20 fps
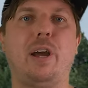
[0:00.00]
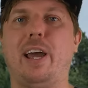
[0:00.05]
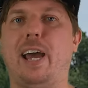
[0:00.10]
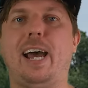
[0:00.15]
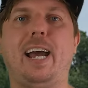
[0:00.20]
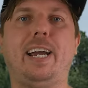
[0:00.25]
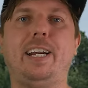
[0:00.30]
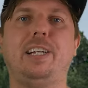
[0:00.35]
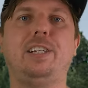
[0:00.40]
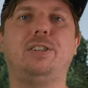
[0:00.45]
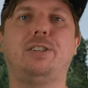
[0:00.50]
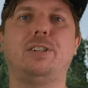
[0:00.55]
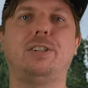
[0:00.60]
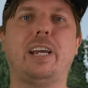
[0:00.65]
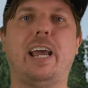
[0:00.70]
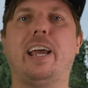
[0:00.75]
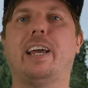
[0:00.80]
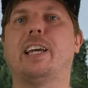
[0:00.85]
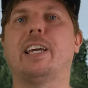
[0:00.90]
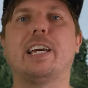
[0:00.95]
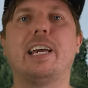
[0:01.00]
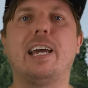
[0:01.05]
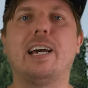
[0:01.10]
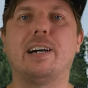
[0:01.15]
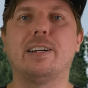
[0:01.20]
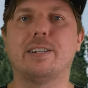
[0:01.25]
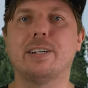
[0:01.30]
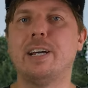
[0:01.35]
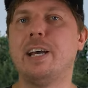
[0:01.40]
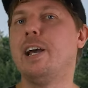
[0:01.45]
where Hades is hanging
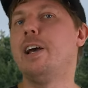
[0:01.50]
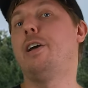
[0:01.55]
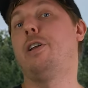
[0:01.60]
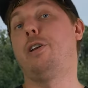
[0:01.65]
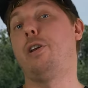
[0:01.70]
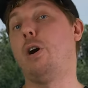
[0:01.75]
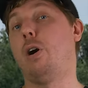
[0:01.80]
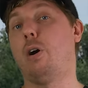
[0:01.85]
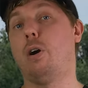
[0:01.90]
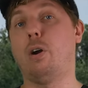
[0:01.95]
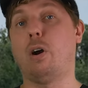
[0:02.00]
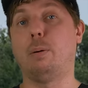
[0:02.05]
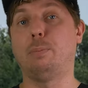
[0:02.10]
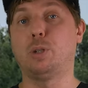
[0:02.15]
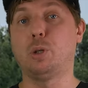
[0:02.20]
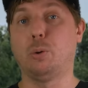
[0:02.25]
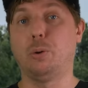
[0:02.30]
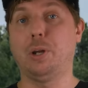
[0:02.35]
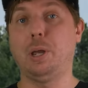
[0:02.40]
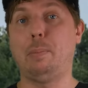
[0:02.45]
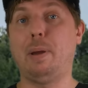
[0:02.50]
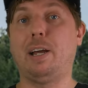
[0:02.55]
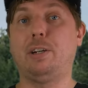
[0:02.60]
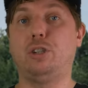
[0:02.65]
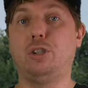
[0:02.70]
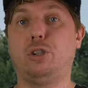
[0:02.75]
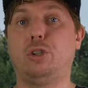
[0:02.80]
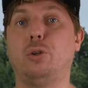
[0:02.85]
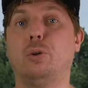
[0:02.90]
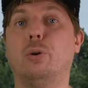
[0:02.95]
out. No, I'm talking
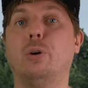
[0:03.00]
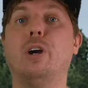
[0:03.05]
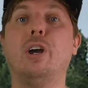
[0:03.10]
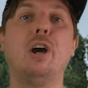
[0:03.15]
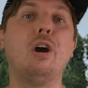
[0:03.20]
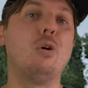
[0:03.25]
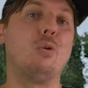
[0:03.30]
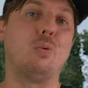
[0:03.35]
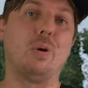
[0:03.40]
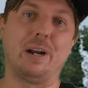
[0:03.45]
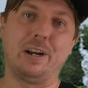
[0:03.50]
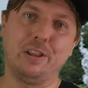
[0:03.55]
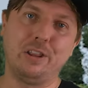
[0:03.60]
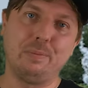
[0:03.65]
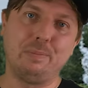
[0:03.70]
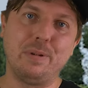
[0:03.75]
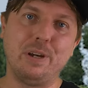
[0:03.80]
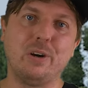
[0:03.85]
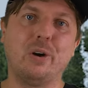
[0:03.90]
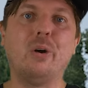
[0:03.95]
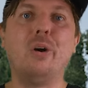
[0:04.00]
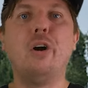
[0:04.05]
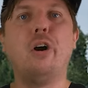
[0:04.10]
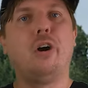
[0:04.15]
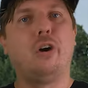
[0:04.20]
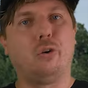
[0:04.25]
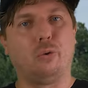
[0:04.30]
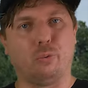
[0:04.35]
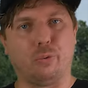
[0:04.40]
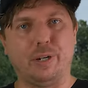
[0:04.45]
about just your run-of-the-mill,
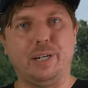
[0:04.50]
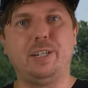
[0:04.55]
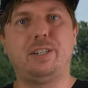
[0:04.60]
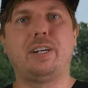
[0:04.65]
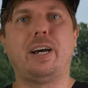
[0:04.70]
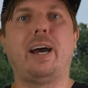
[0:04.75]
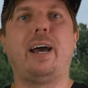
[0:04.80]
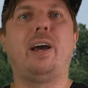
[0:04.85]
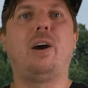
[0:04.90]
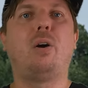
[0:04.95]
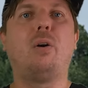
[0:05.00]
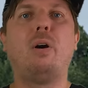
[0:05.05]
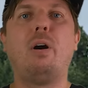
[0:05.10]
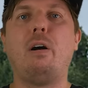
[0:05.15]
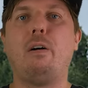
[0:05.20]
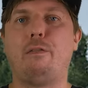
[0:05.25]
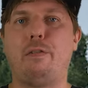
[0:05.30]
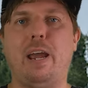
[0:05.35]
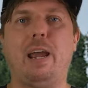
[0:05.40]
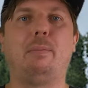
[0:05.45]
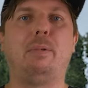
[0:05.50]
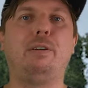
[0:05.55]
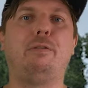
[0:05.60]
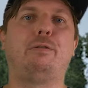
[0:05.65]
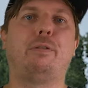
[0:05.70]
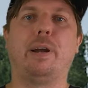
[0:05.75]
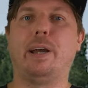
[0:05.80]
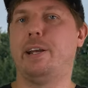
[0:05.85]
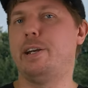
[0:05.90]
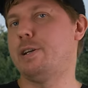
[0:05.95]
retail, family
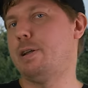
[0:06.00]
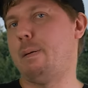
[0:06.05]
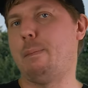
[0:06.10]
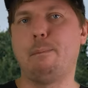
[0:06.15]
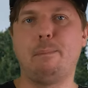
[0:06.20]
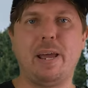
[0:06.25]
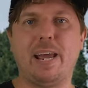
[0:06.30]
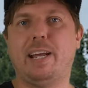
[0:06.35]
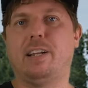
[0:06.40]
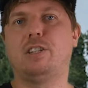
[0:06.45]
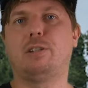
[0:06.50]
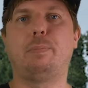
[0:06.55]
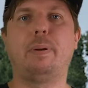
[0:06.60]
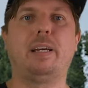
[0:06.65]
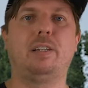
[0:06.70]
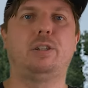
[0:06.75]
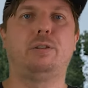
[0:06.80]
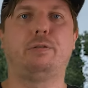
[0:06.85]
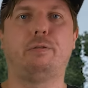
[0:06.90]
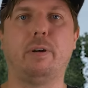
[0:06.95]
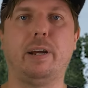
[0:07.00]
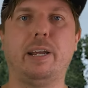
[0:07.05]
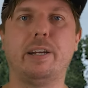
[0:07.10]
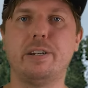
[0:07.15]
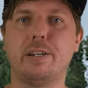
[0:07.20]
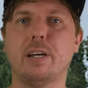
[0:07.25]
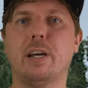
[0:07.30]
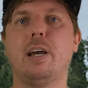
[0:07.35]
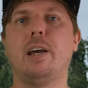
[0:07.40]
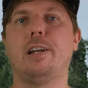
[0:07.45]
friend, man's best
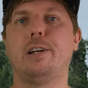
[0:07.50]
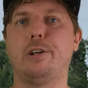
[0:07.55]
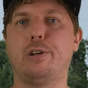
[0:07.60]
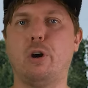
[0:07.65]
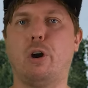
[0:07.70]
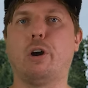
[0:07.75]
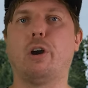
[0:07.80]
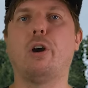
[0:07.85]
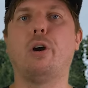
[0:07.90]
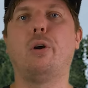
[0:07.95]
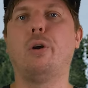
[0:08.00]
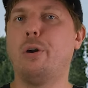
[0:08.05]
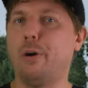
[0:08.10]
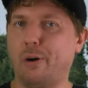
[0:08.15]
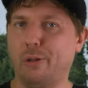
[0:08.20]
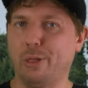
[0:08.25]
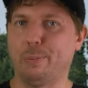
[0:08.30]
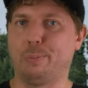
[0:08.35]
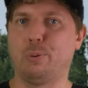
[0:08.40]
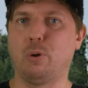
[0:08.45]
friend, doggo on the